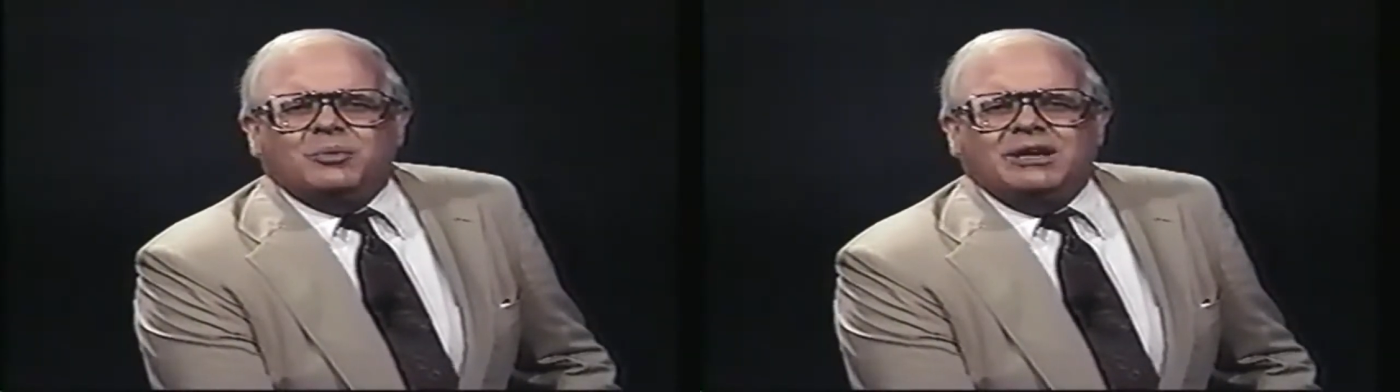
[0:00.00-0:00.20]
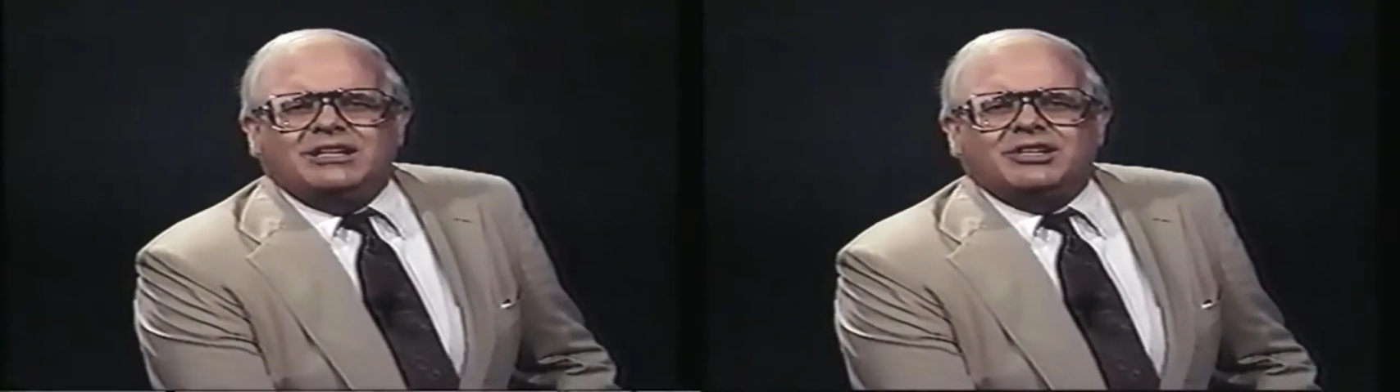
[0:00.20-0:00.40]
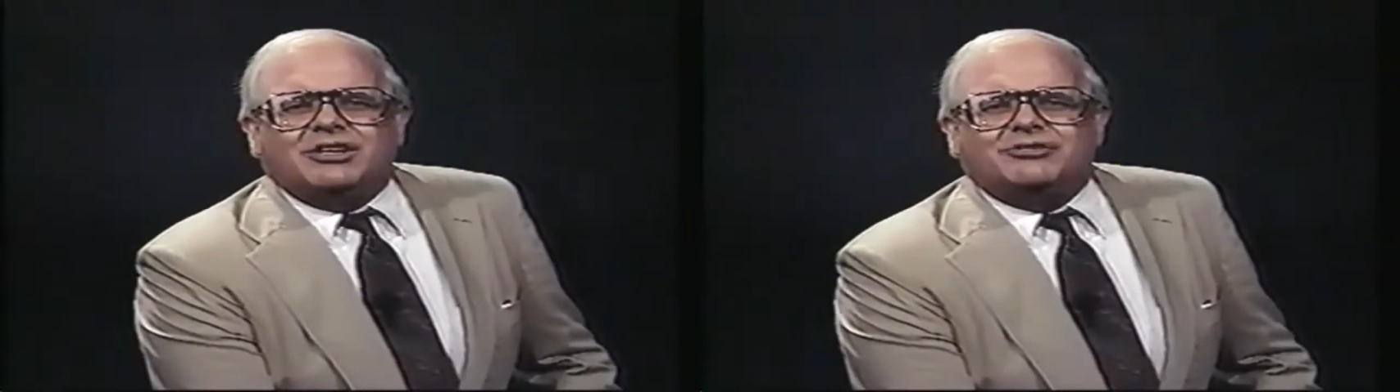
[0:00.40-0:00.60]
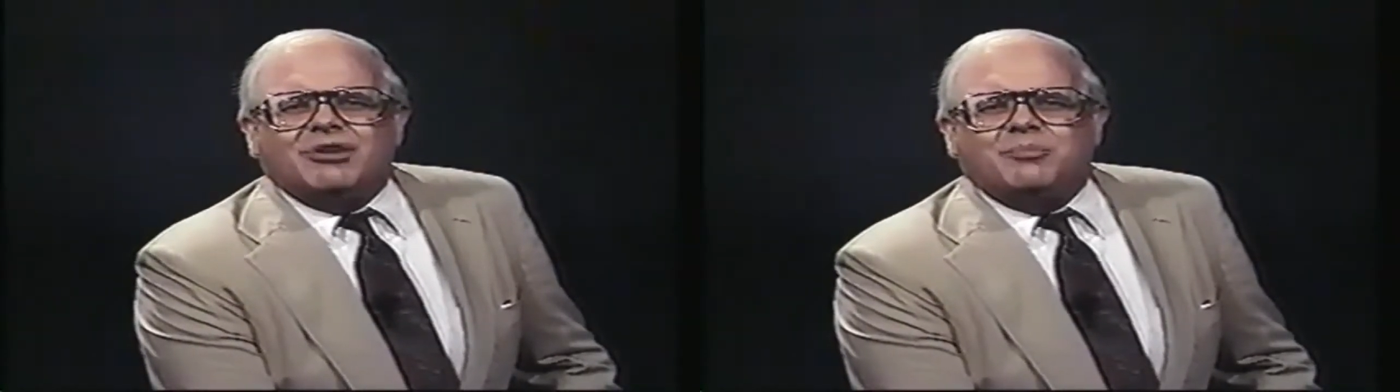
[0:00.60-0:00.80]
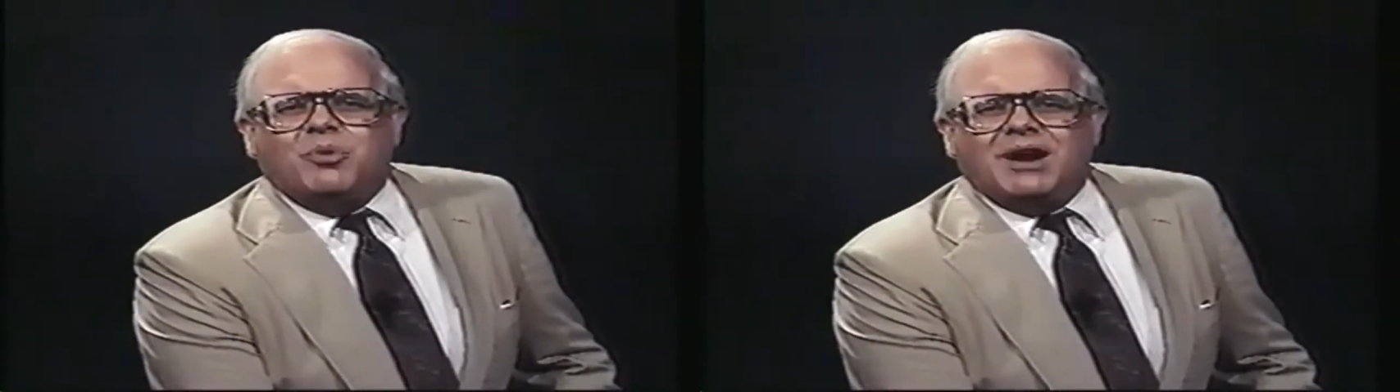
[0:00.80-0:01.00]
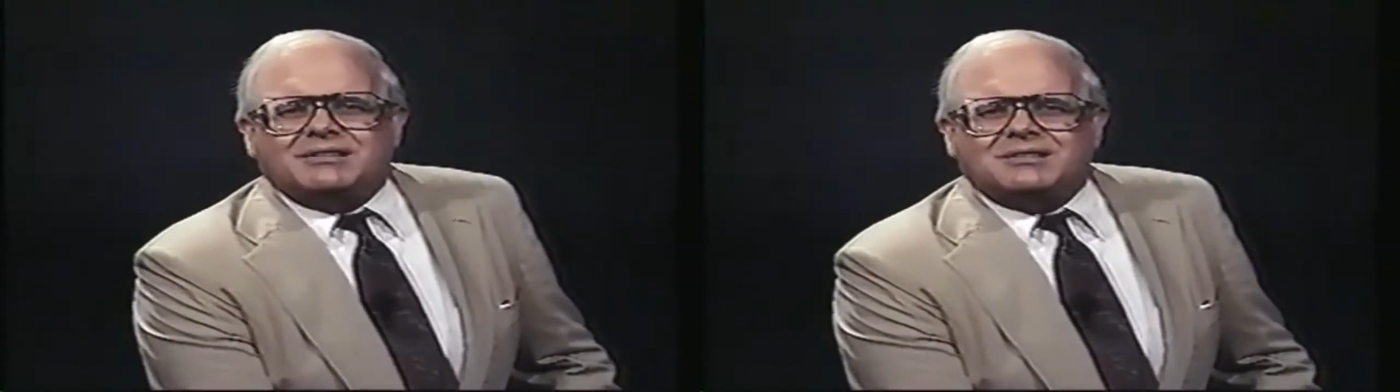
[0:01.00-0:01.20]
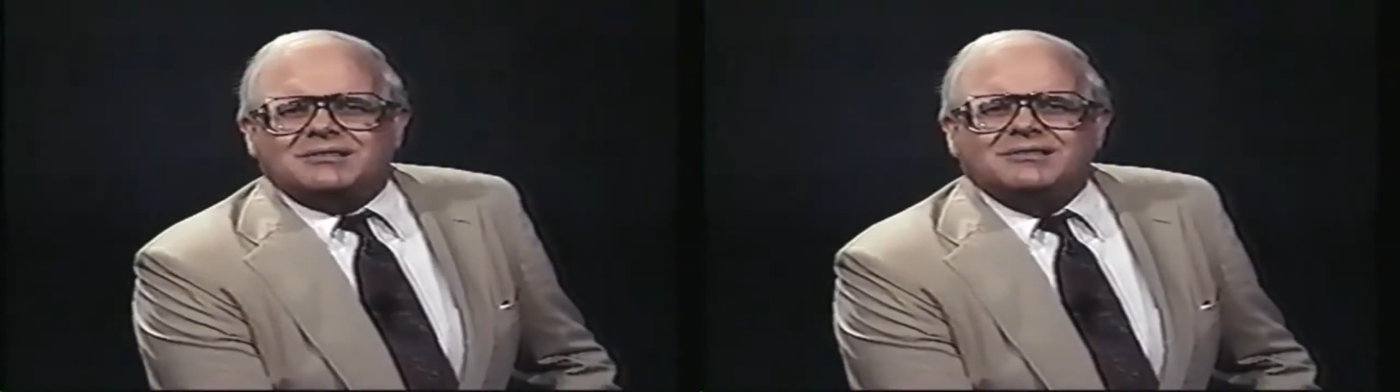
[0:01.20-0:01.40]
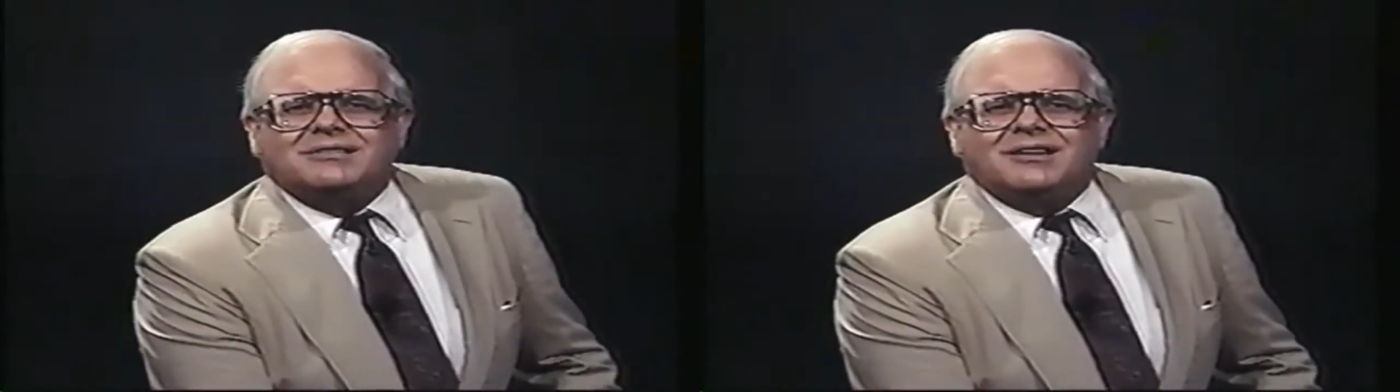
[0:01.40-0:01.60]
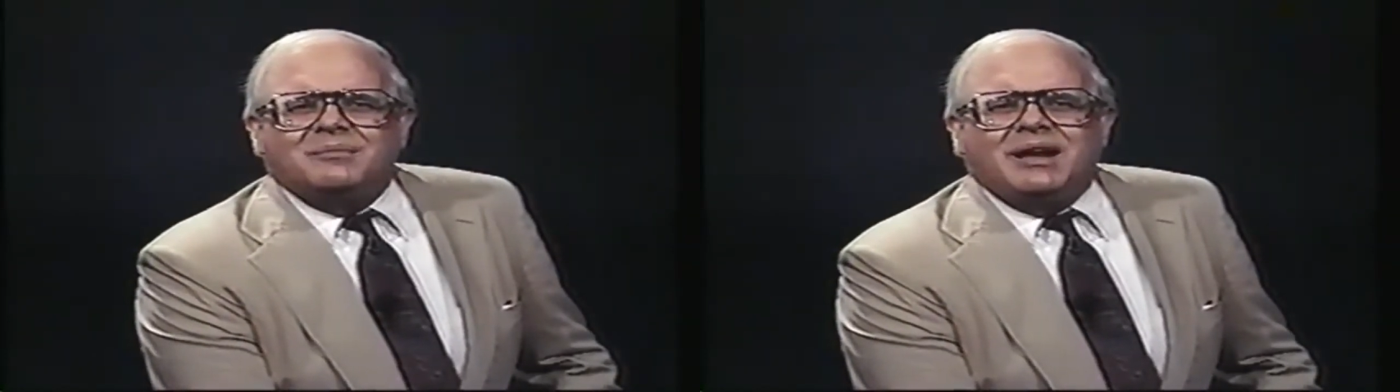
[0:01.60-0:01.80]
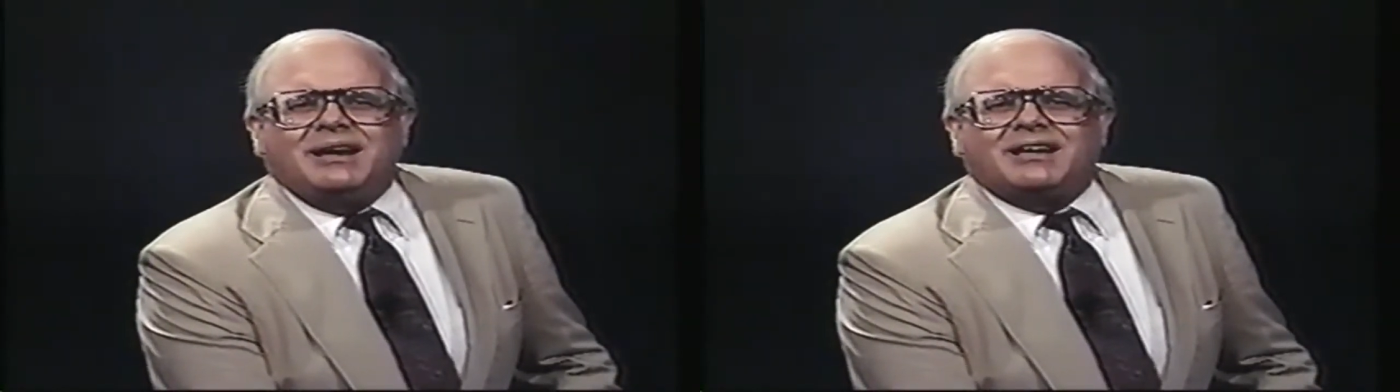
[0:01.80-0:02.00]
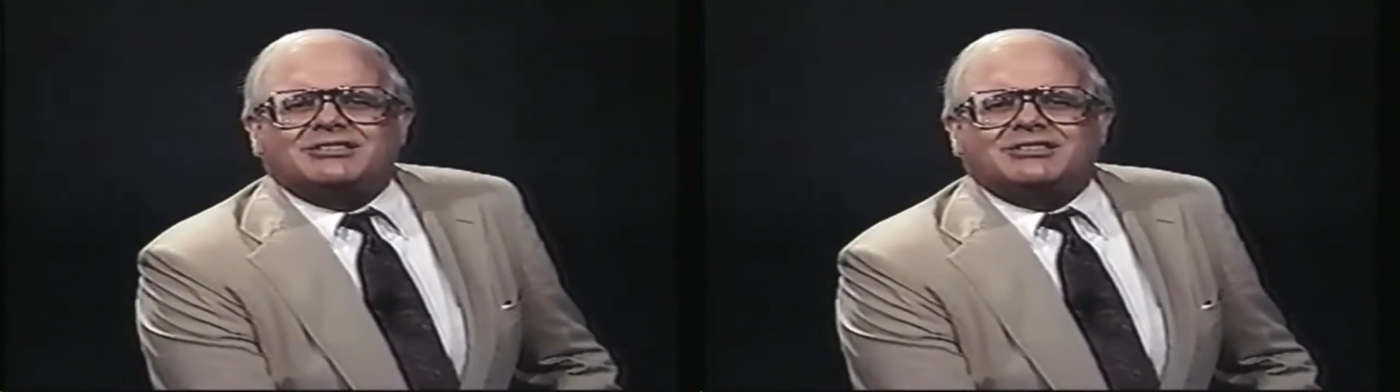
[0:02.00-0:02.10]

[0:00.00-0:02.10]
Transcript: when he took a trip west and made an